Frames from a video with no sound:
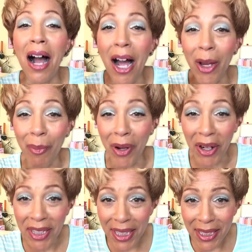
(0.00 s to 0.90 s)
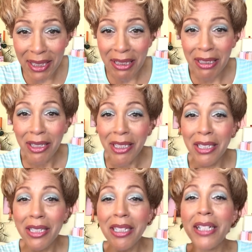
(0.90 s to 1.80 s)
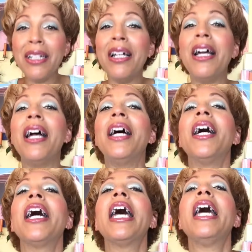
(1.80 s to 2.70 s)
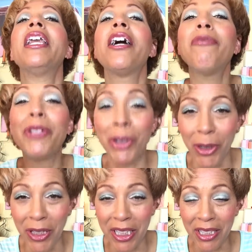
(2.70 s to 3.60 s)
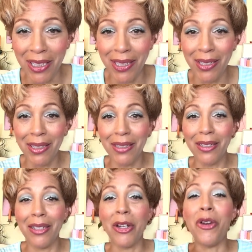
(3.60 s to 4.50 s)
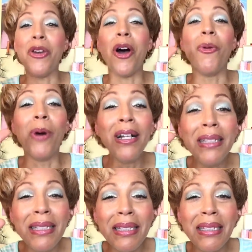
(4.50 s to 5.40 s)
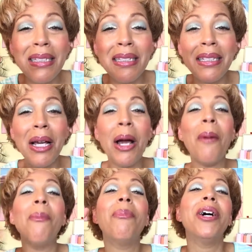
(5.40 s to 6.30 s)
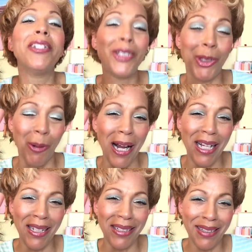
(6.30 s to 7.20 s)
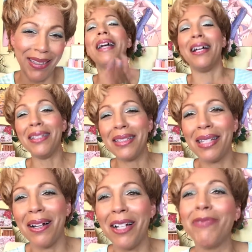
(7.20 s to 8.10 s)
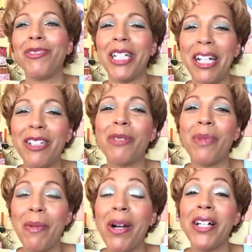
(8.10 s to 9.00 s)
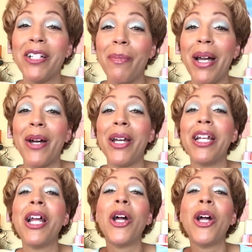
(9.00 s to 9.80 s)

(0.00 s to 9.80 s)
I bought it and I returned it. Not once, but twice. Yes, I've changed my mind about it